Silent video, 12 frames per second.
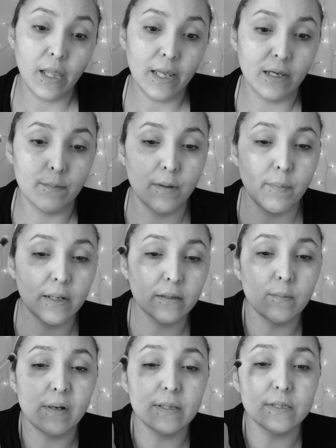like them. I bought
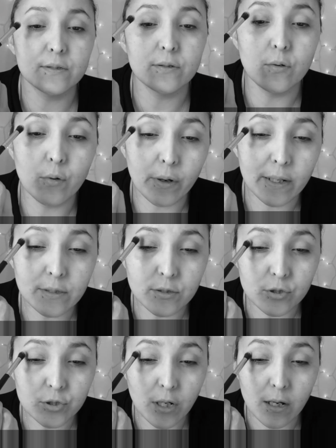them at this little Oriental
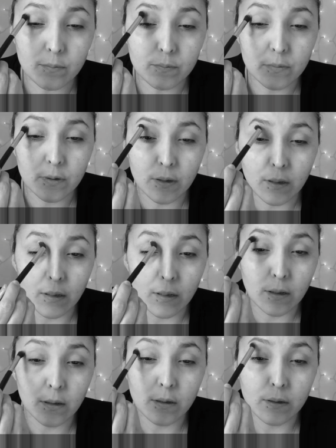shop.
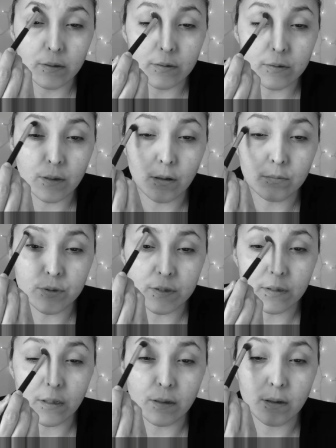So I'm
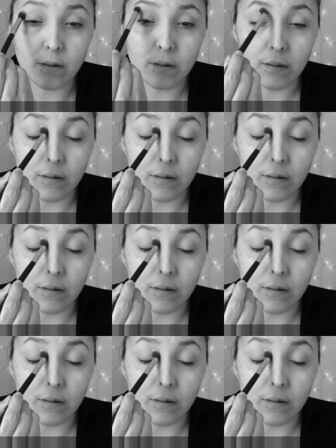just gonna